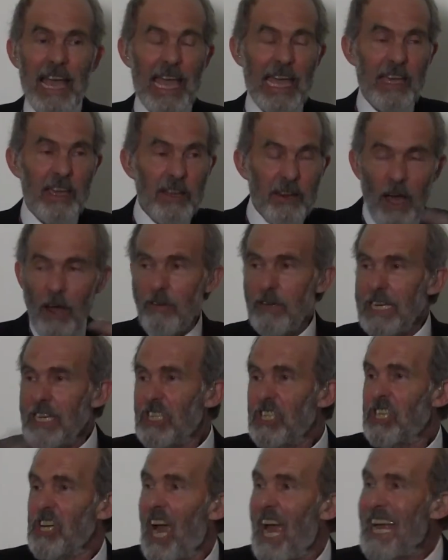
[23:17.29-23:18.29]
It can only
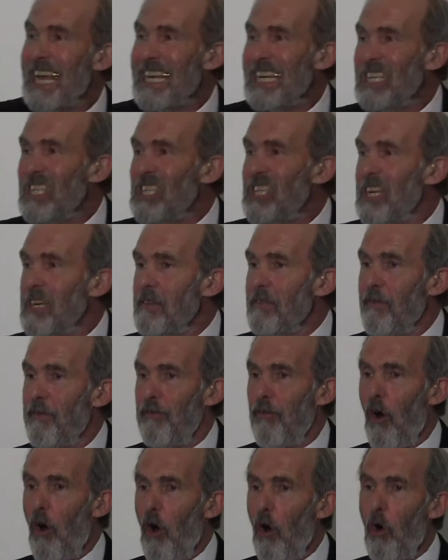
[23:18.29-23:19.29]
change in
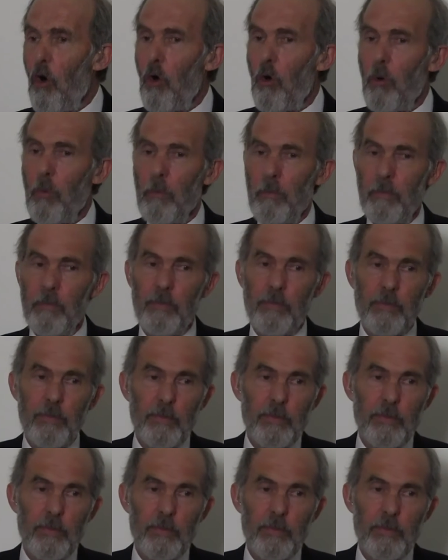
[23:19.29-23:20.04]
form.